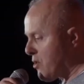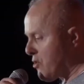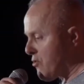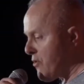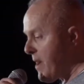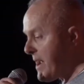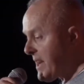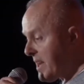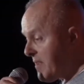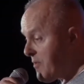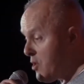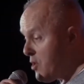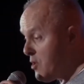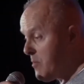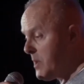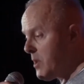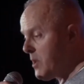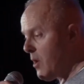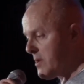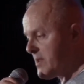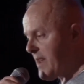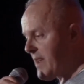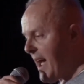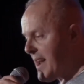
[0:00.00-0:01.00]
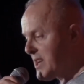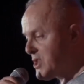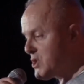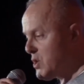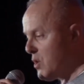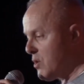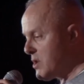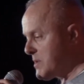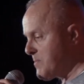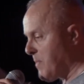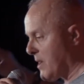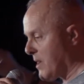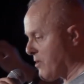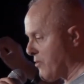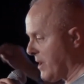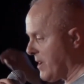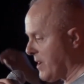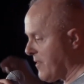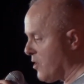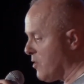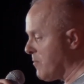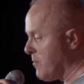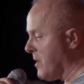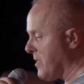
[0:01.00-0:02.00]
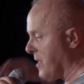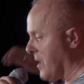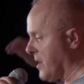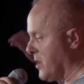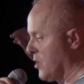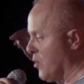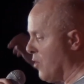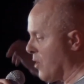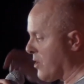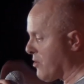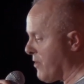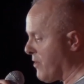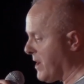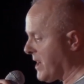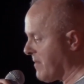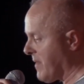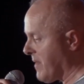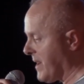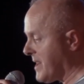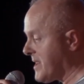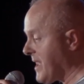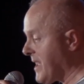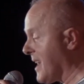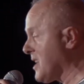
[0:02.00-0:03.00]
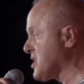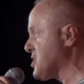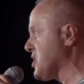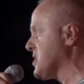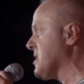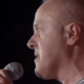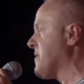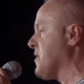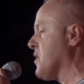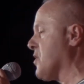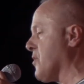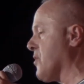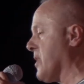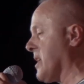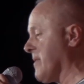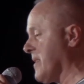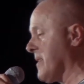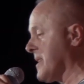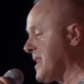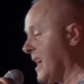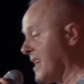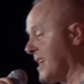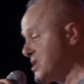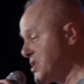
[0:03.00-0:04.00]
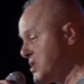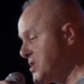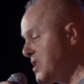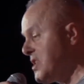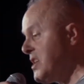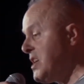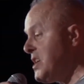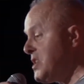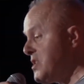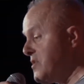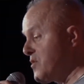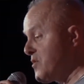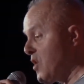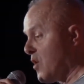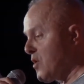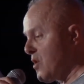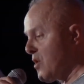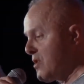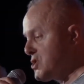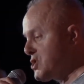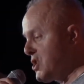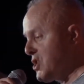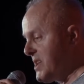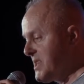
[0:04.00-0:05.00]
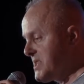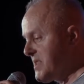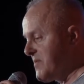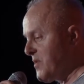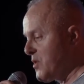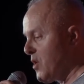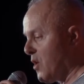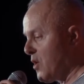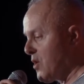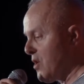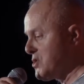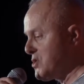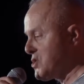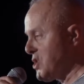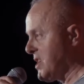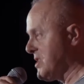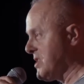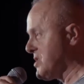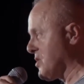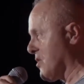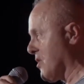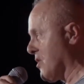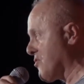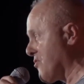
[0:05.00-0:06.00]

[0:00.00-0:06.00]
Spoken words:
creative humor, not dad jokes, but creative humor, then you're creatively intelligent. If you're creatively intelligent, you've got good genes. If you've got good genes, you're